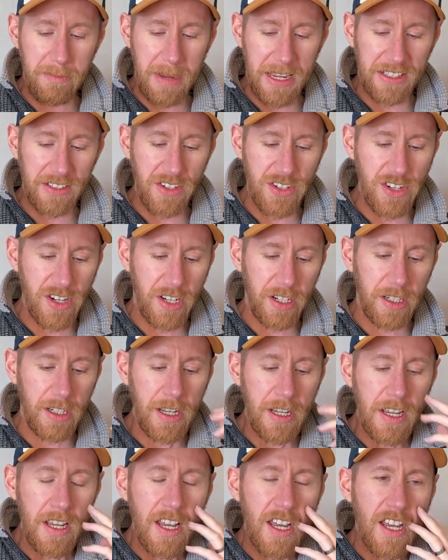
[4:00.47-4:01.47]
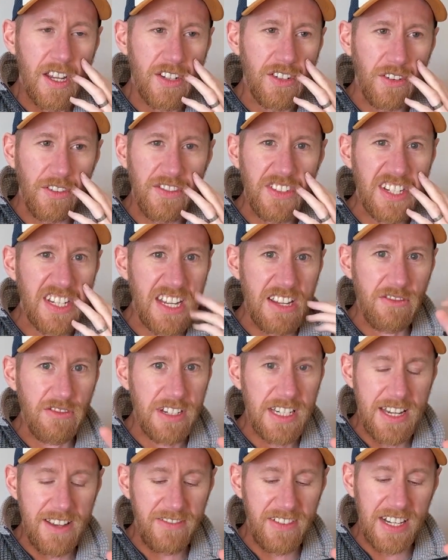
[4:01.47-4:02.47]
mansion, sort of
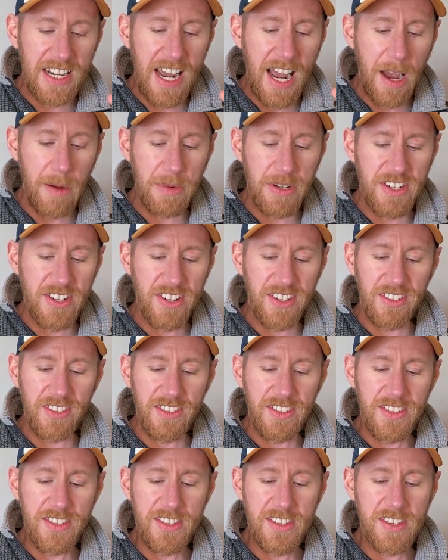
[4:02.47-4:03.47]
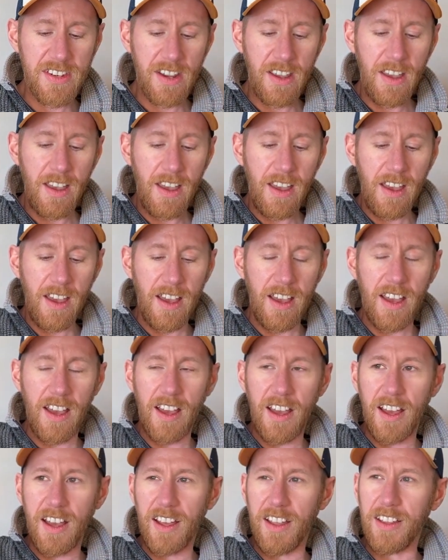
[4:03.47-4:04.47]
secretive inhabitants,
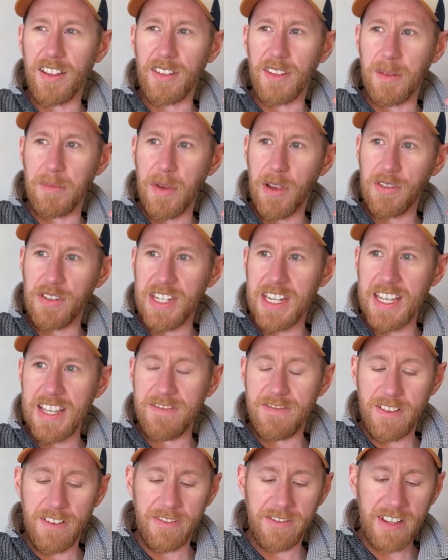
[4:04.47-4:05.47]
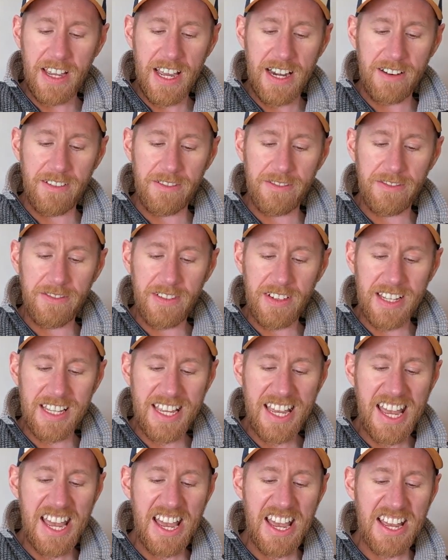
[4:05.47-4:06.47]
the motif of kind of
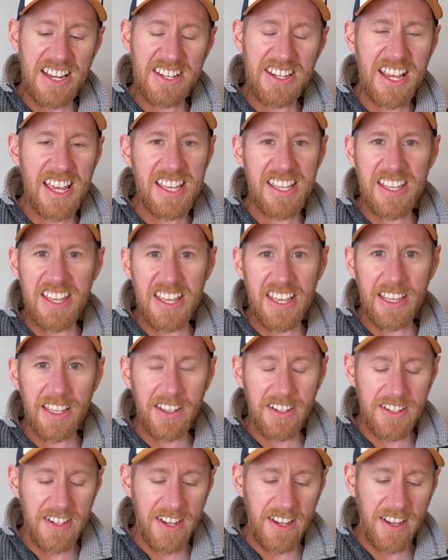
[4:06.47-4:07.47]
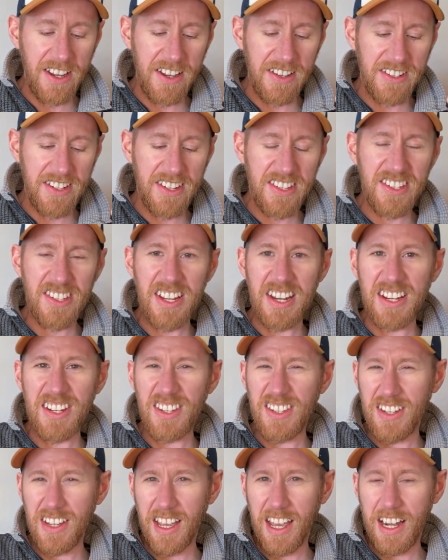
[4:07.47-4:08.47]
caretaking as a
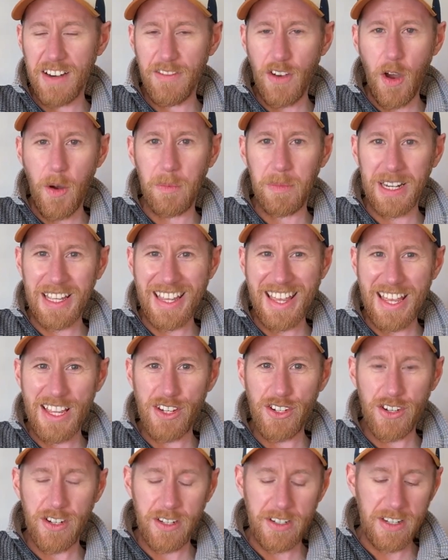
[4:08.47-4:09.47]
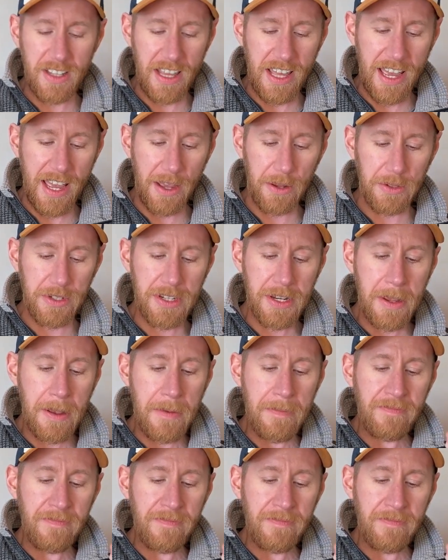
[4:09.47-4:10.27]
sinister kind of obligation to the house.